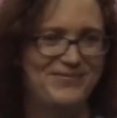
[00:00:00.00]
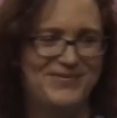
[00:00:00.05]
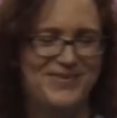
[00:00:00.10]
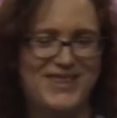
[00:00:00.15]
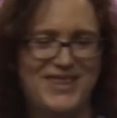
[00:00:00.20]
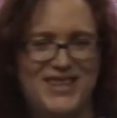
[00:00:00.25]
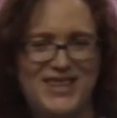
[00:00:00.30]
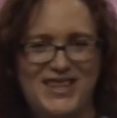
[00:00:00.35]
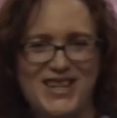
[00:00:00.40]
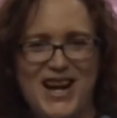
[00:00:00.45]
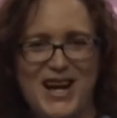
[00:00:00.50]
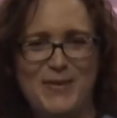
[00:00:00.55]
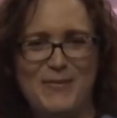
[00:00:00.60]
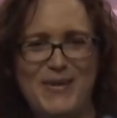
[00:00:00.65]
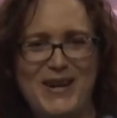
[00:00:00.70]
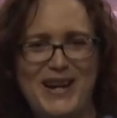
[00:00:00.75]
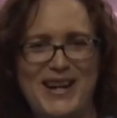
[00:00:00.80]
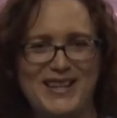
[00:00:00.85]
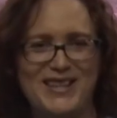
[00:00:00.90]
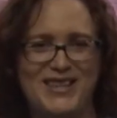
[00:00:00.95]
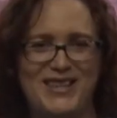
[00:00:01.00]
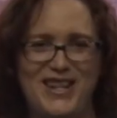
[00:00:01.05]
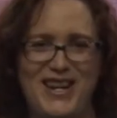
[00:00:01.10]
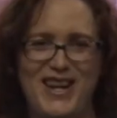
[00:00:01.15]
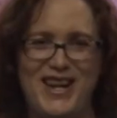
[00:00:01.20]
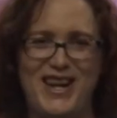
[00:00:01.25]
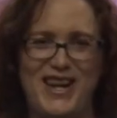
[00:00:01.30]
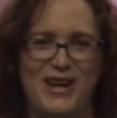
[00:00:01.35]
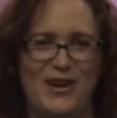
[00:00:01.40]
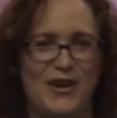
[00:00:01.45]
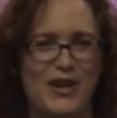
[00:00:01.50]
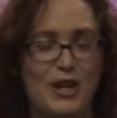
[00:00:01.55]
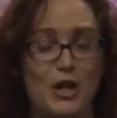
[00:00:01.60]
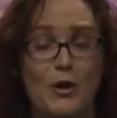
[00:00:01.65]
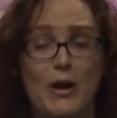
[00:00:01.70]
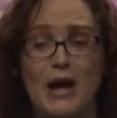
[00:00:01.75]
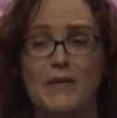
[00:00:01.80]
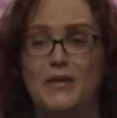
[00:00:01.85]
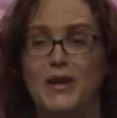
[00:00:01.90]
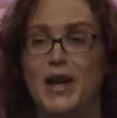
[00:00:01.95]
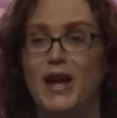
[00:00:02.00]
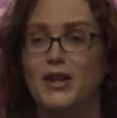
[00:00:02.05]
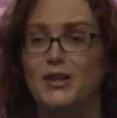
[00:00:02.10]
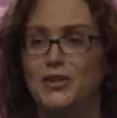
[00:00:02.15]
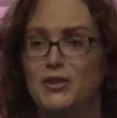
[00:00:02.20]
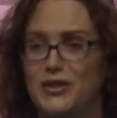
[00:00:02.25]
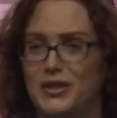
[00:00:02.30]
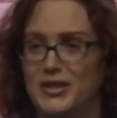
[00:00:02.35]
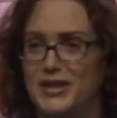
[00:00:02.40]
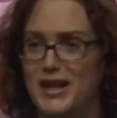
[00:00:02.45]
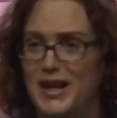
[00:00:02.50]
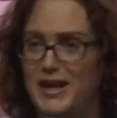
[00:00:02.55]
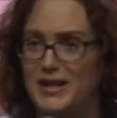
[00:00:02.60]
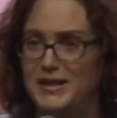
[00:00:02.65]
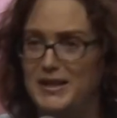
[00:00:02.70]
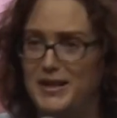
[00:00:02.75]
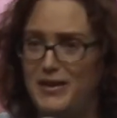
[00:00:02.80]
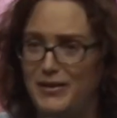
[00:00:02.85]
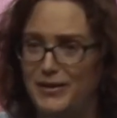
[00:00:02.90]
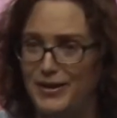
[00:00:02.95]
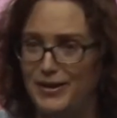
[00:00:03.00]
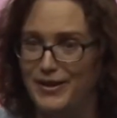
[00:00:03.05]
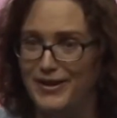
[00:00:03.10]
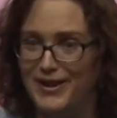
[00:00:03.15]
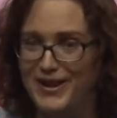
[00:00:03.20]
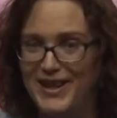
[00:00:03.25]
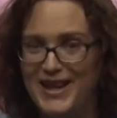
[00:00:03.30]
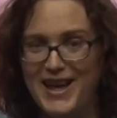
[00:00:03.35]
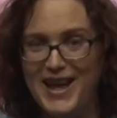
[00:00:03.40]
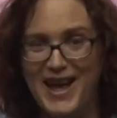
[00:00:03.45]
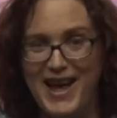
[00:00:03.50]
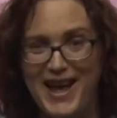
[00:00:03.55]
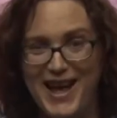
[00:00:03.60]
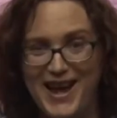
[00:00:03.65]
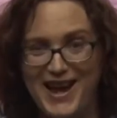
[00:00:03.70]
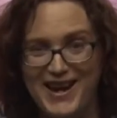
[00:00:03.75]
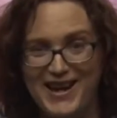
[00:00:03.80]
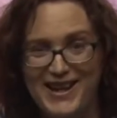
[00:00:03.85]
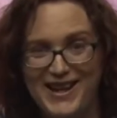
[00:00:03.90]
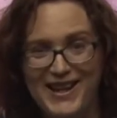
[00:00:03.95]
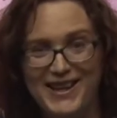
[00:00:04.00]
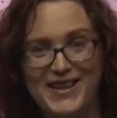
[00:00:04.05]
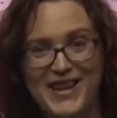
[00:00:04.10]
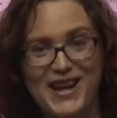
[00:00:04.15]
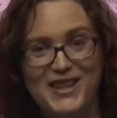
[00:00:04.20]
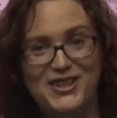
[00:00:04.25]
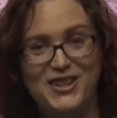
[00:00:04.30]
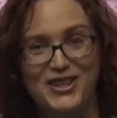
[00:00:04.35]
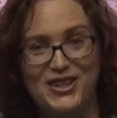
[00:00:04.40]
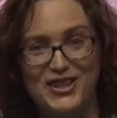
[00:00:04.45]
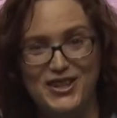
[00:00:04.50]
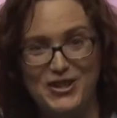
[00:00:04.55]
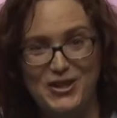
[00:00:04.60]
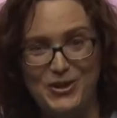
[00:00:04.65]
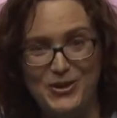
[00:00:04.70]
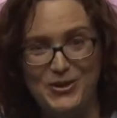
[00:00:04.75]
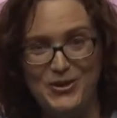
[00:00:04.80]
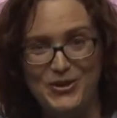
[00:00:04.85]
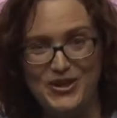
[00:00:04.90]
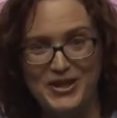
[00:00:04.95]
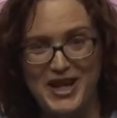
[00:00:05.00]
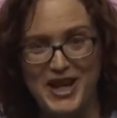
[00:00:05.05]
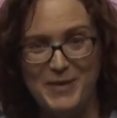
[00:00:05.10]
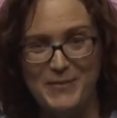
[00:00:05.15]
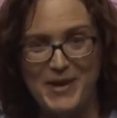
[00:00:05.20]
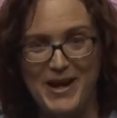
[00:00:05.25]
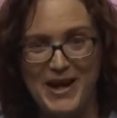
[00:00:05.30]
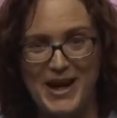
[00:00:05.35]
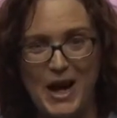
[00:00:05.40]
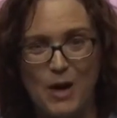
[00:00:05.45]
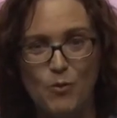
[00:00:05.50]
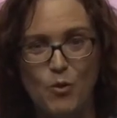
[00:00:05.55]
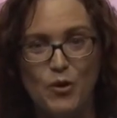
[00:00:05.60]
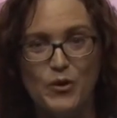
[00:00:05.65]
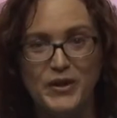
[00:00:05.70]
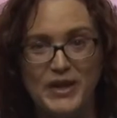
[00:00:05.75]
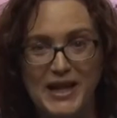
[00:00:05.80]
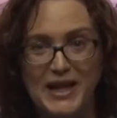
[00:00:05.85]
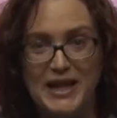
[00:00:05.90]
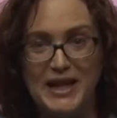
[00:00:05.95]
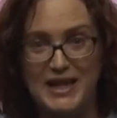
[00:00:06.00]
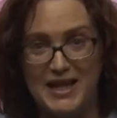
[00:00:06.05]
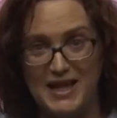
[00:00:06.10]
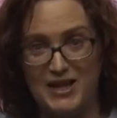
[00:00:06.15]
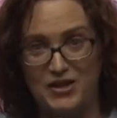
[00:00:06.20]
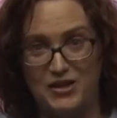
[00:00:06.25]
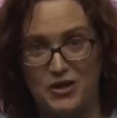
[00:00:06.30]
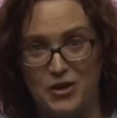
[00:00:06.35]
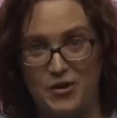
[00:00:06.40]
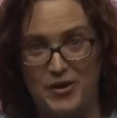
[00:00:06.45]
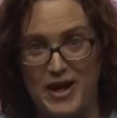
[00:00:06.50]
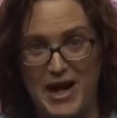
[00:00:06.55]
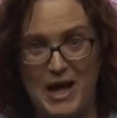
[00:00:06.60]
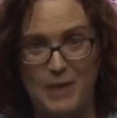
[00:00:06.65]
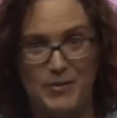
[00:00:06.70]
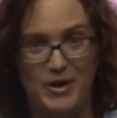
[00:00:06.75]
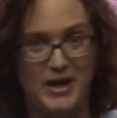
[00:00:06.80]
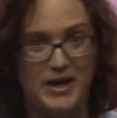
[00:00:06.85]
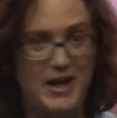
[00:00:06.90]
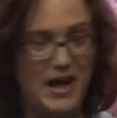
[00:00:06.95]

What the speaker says: Shabashir. And you don't have to exercise either. Hey, that's good news. Amen. I won't need a keystone habit in